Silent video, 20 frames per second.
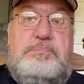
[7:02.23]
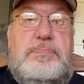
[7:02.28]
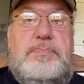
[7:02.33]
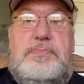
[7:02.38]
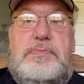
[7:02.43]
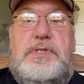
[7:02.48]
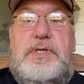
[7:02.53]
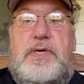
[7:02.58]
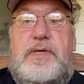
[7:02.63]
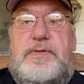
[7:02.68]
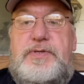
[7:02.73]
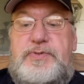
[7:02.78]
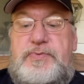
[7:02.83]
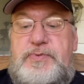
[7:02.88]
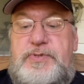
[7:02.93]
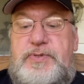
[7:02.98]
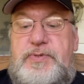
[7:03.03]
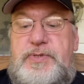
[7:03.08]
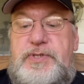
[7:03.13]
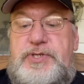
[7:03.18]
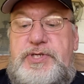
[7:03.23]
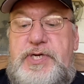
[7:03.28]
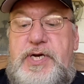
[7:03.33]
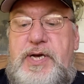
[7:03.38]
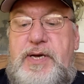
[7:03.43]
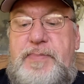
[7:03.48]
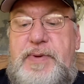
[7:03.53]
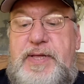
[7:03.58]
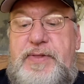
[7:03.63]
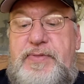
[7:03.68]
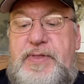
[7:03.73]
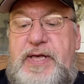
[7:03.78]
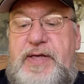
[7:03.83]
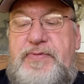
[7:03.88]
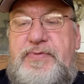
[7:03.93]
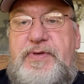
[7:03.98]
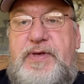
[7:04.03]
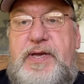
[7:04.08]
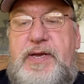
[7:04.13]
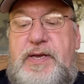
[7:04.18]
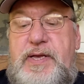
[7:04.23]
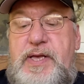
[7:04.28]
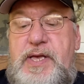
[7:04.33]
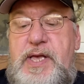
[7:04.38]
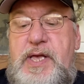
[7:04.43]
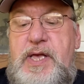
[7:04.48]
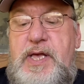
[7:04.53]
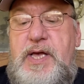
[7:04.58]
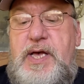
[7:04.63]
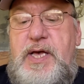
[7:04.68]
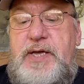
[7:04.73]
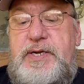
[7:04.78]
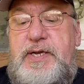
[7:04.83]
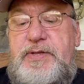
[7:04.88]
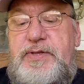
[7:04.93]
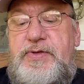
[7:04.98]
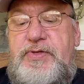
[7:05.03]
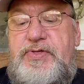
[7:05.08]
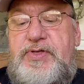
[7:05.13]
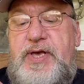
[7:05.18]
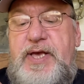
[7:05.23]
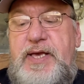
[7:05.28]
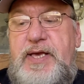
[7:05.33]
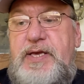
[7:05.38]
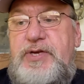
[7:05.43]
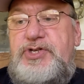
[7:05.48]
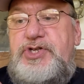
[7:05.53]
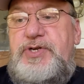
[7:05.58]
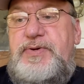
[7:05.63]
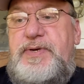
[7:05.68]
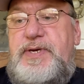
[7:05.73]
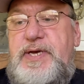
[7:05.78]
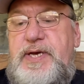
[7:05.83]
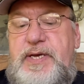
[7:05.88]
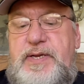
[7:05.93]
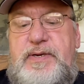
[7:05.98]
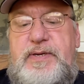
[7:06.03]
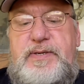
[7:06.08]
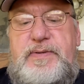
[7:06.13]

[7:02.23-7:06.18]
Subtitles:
do the job, I think. Another thing is I